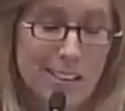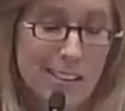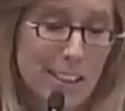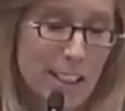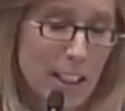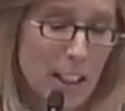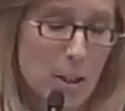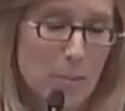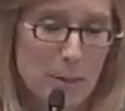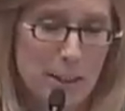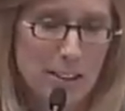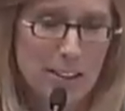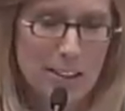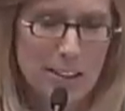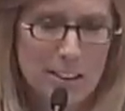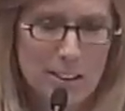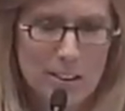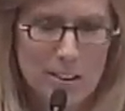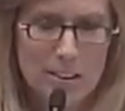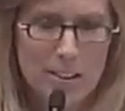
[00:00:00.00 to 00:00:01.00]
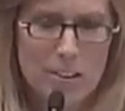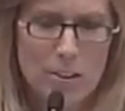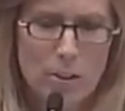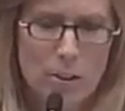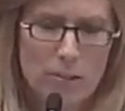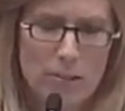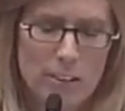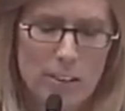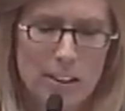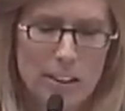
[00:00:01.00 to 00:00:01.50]
Yeah, I mean, this is
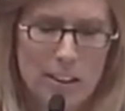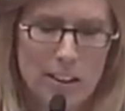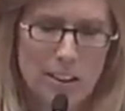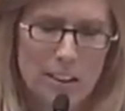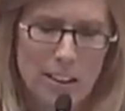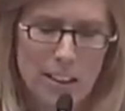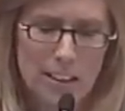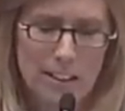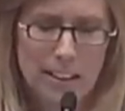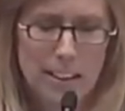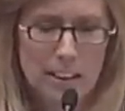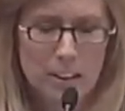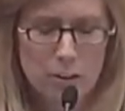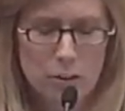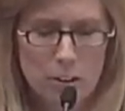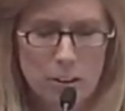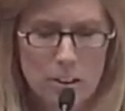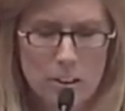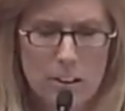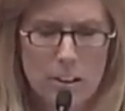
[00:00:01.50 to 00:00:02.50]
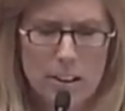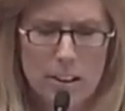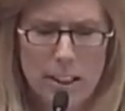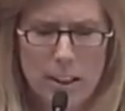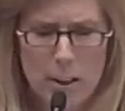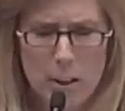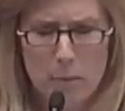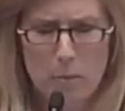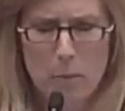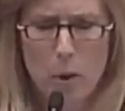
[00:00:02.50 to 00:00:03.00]
sort of a dangerous and
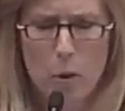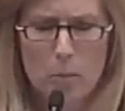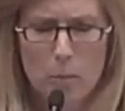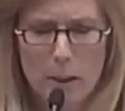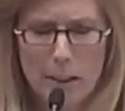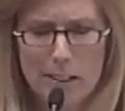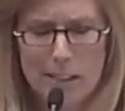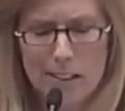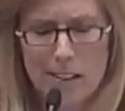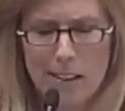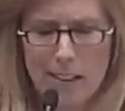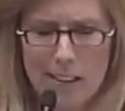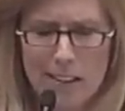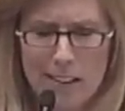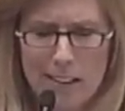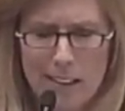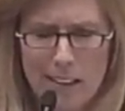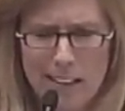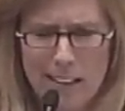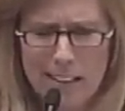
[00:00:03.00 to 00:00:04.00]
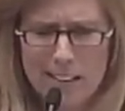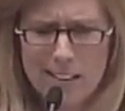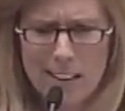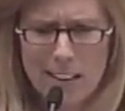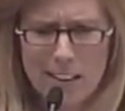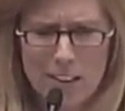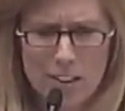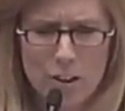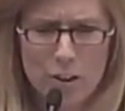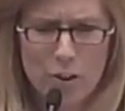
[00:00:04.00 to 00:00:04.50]
scary moment. That's
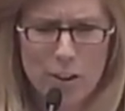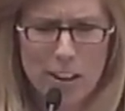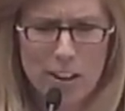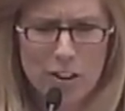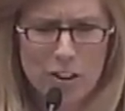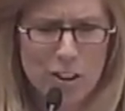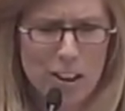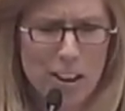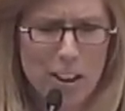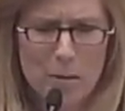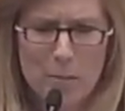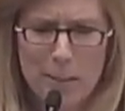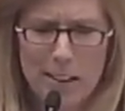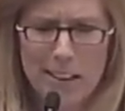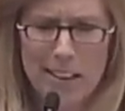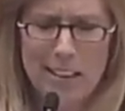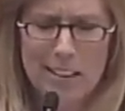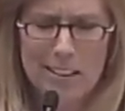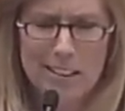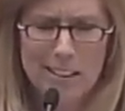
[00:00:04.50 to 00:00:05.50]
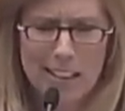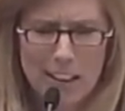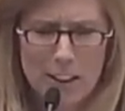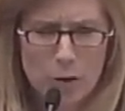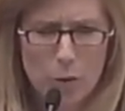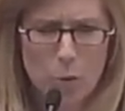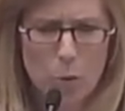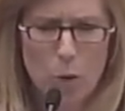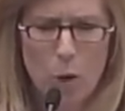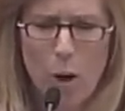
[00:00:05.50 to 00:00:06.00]
not discretion. I mean,
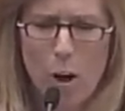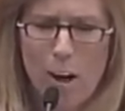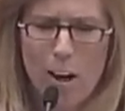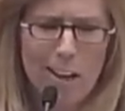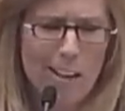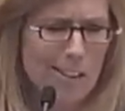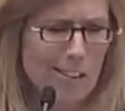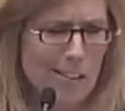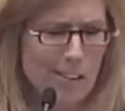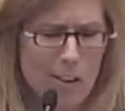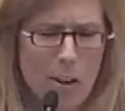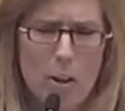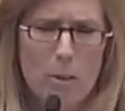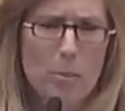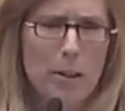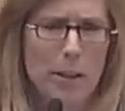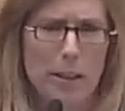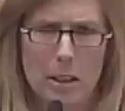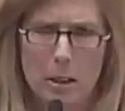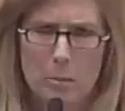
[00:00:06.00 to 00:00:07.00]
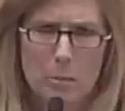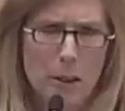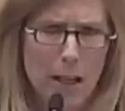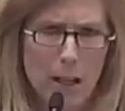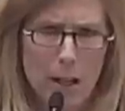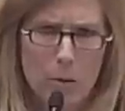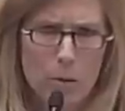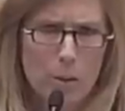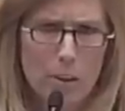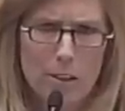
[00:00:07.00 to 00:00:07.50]
that's raw lawmaking
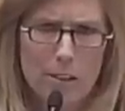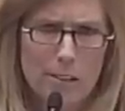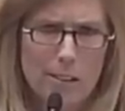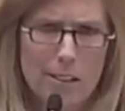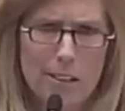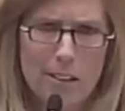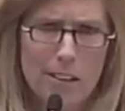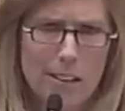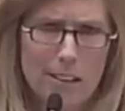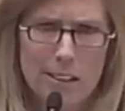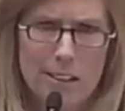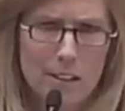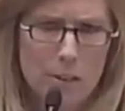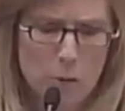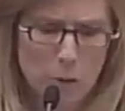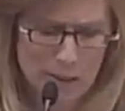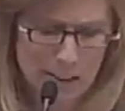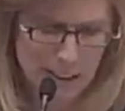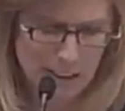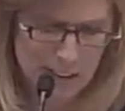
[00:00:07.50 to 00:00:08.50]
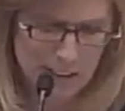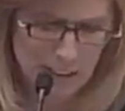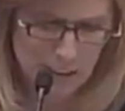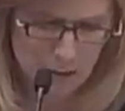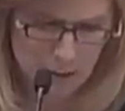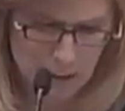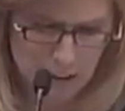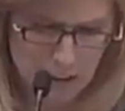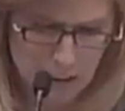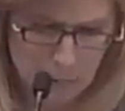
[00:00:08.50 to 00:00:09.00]
power is what that
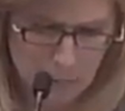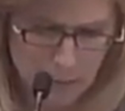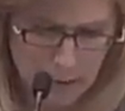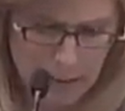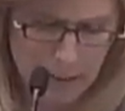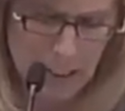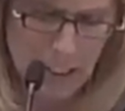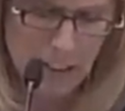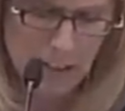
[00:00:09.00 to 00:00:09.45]
sounds like to me.